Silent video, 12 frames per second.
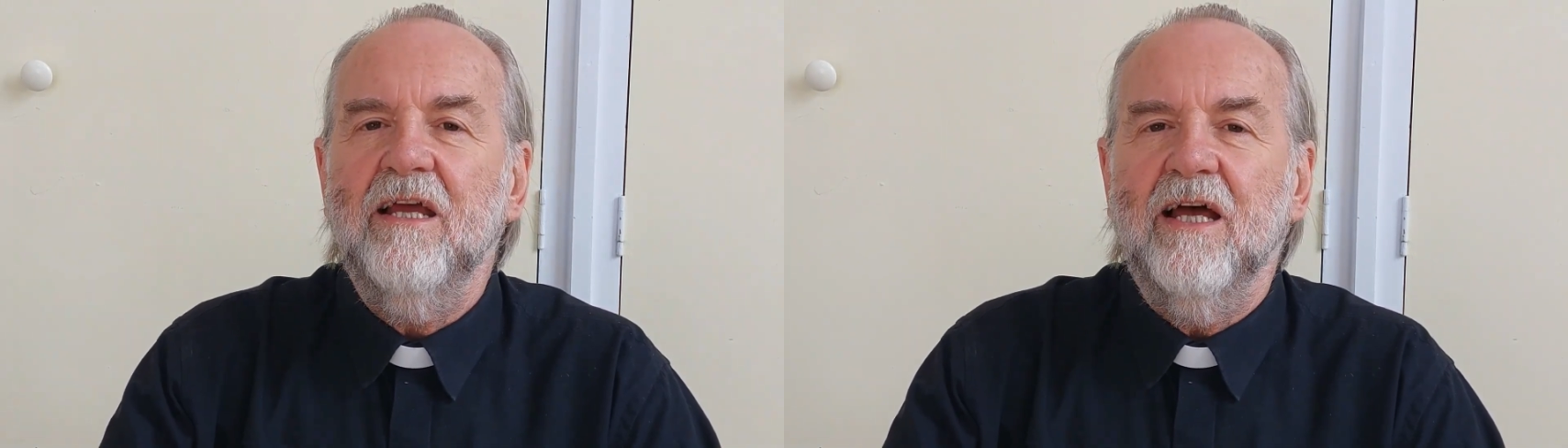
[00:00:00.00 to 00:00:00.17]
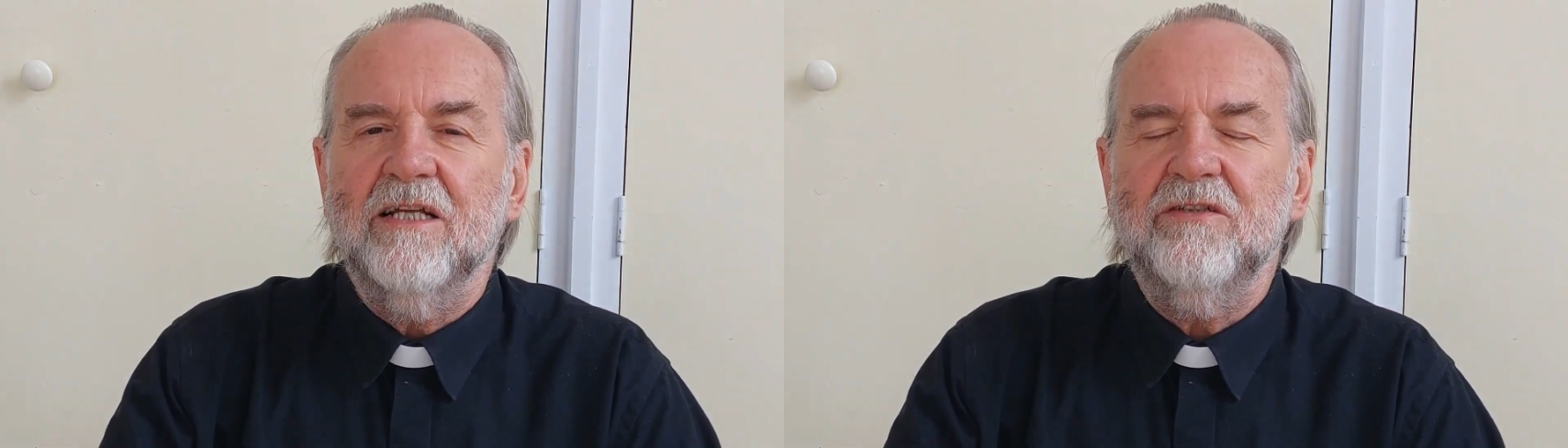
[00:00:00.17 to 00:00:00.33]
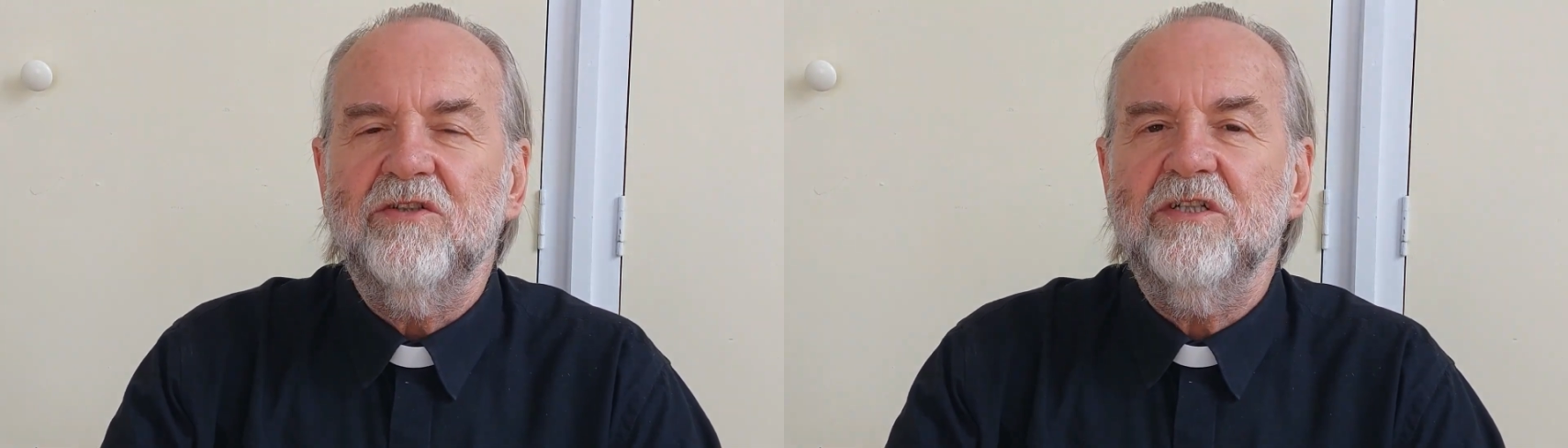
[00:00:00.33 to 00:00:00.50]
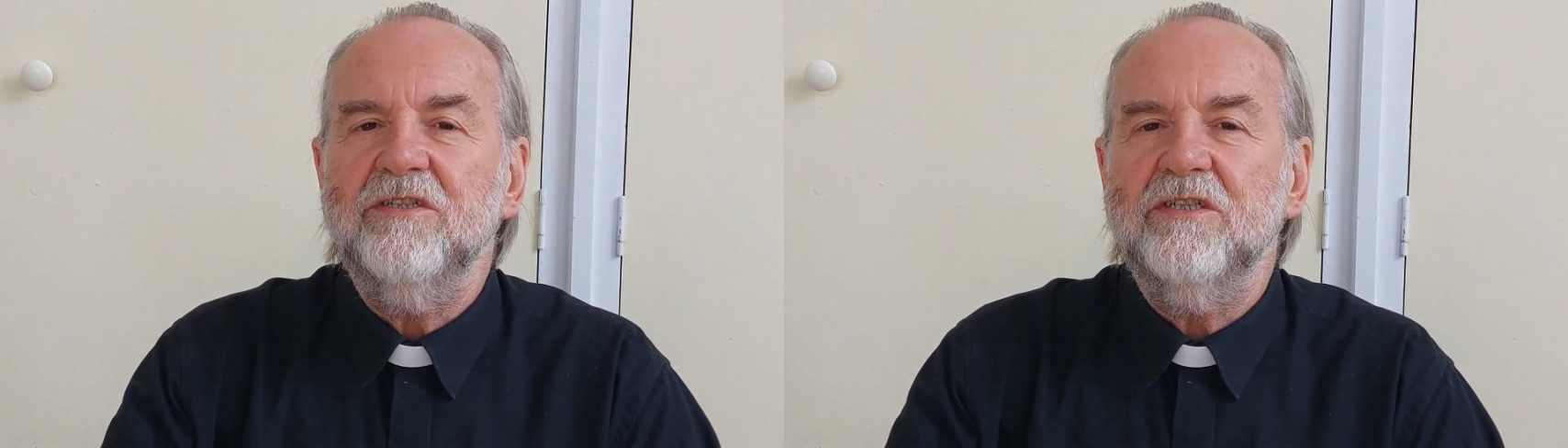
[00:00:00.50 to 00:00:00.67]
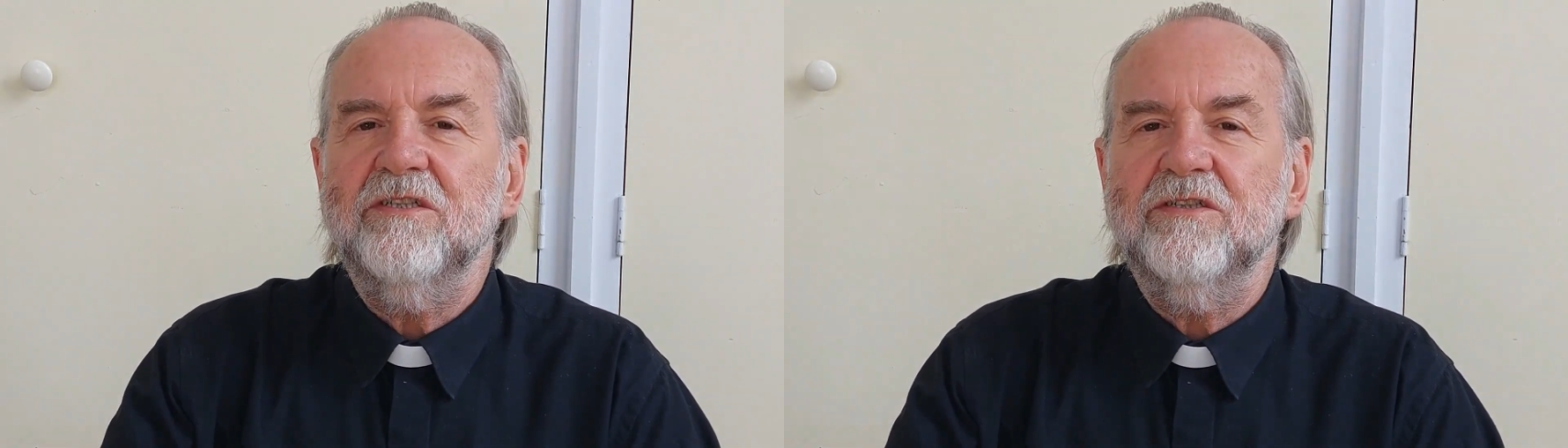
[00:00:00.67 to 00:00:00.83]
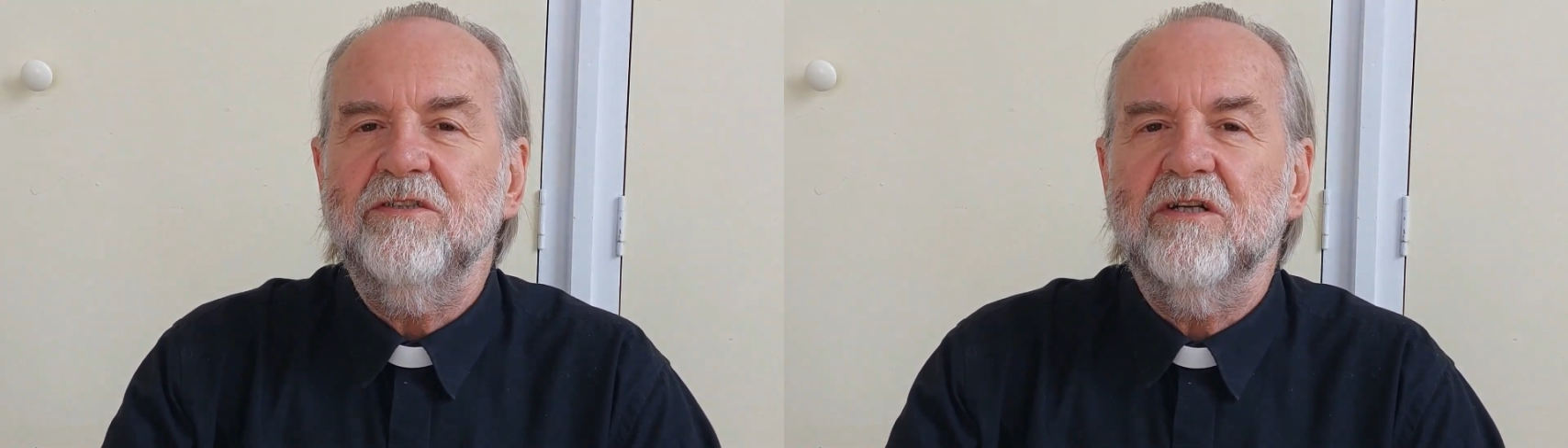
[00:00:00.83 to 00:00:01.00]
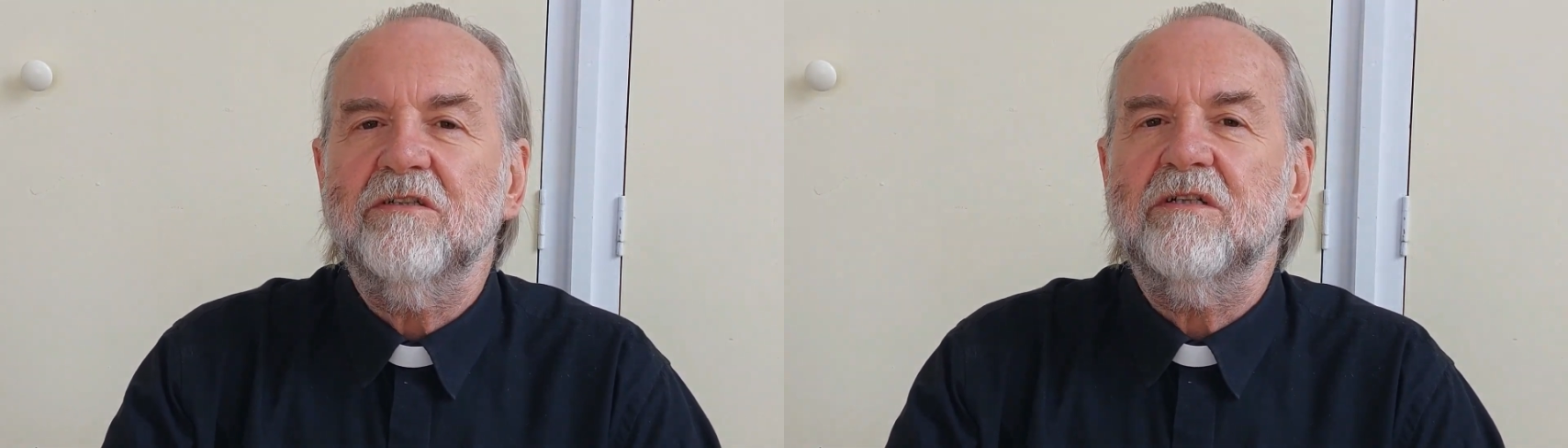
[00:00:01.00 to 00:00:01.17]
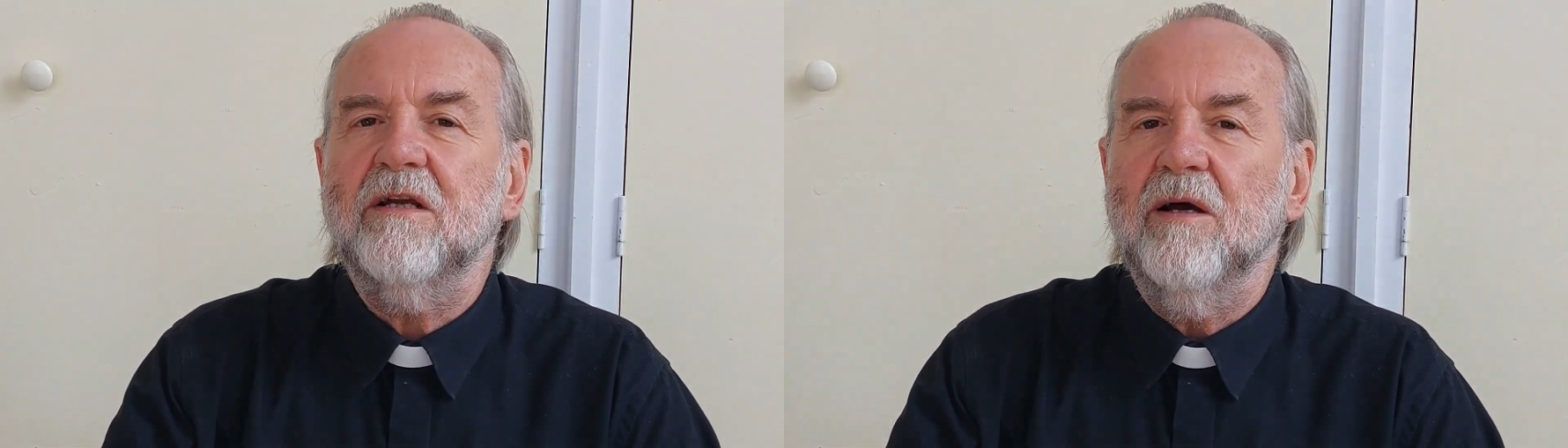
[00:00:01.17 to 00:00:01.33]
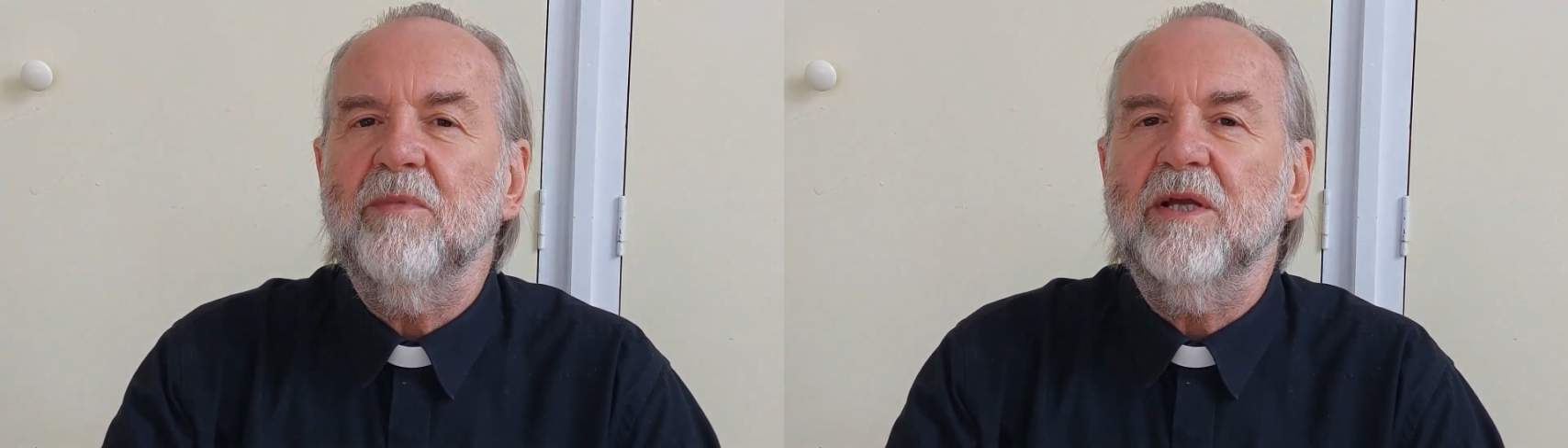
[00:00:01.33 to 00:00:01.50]
and Jesus
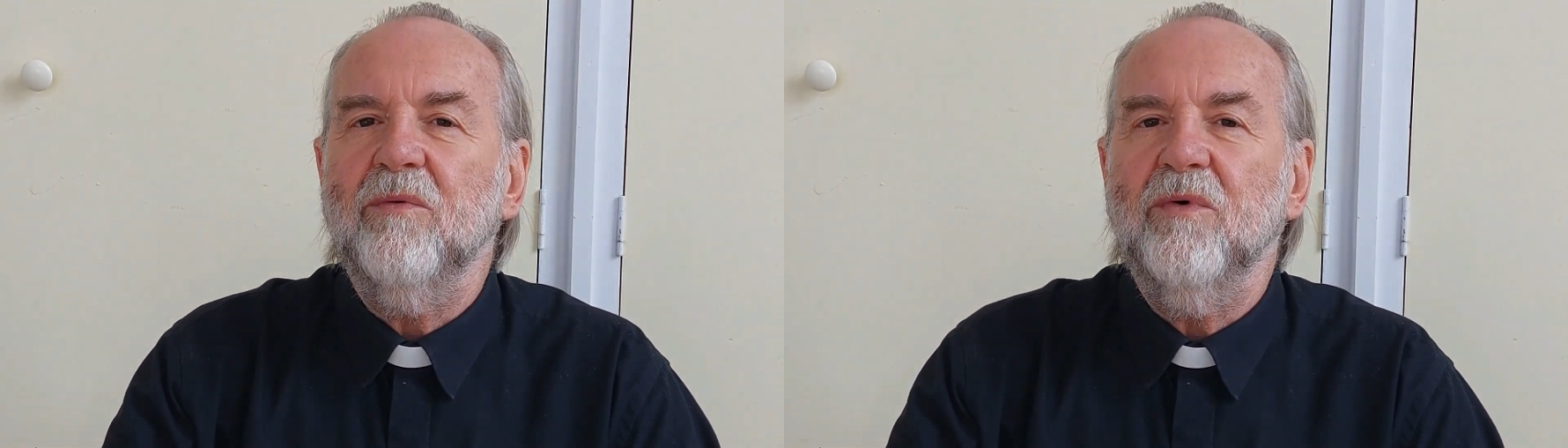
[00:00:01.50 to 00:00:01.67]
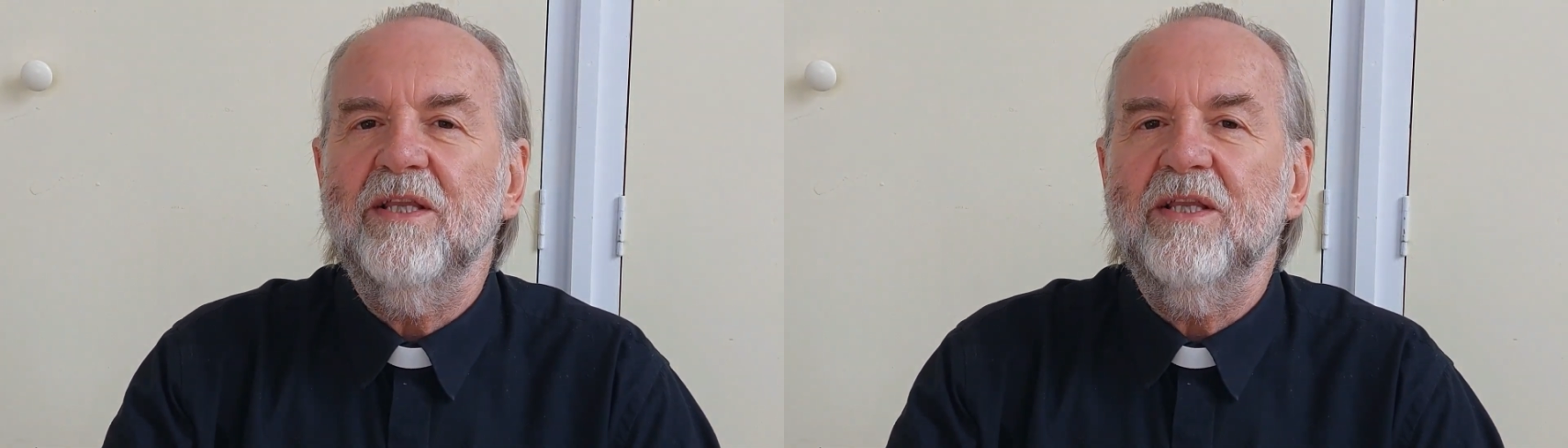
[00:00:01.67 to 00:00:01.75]
not coming